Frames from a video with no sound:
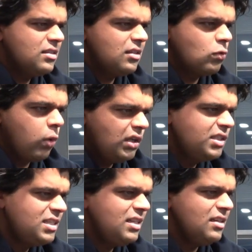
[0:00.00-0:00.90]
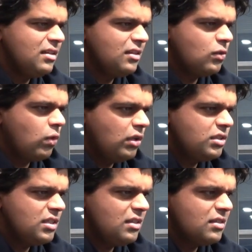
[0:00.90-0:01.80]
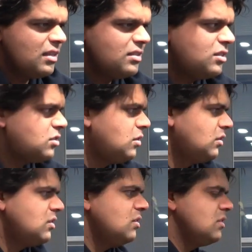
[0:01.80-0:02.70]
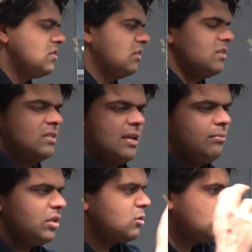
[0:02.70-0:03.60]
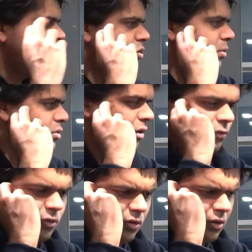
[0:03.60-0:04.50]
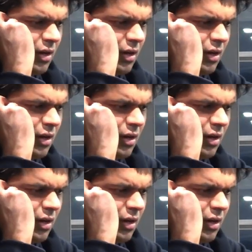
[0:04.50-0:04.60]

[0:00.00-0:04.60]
the quality, it's just not, it's not the same thing as what the Germans offer.